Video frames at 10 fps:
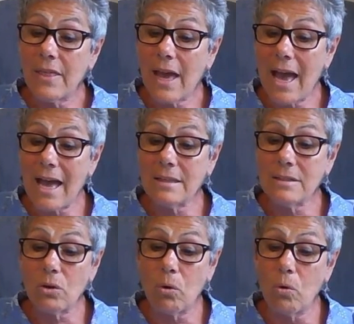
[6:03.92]
the
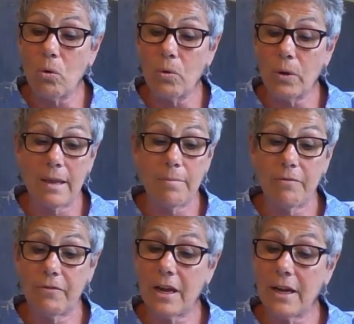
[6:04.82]
hands all came
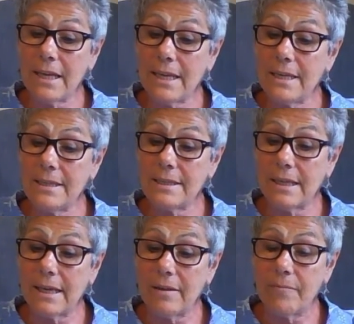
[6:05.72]
fairly
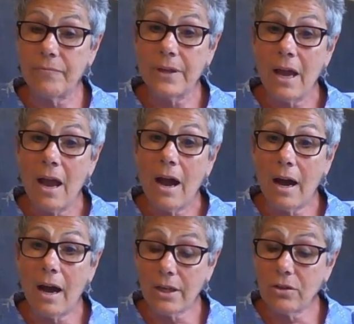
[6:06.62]
easily.
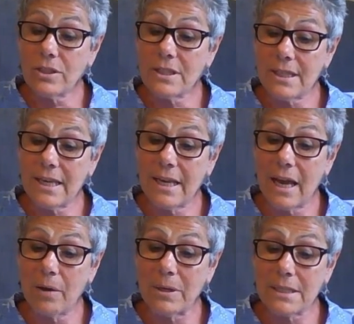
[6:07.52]
I could see
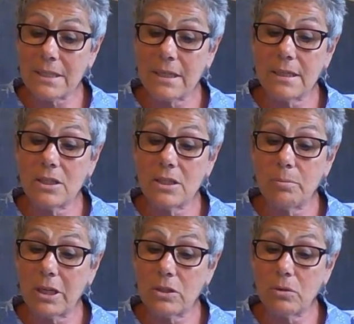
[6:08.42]
how excited
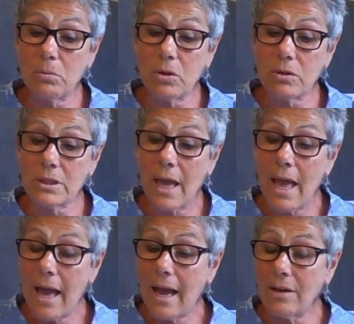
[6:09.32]
Geppetto was,
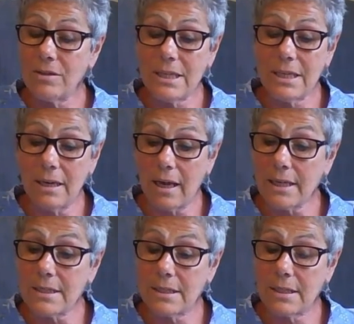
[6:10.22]
how
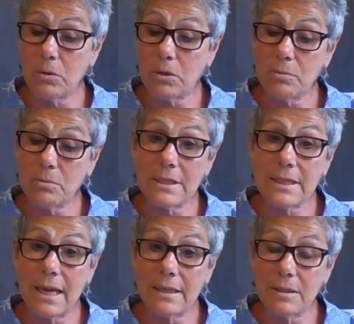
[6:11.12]
delighted he was with his
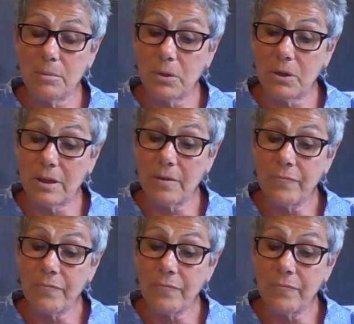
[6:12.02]
handiwork.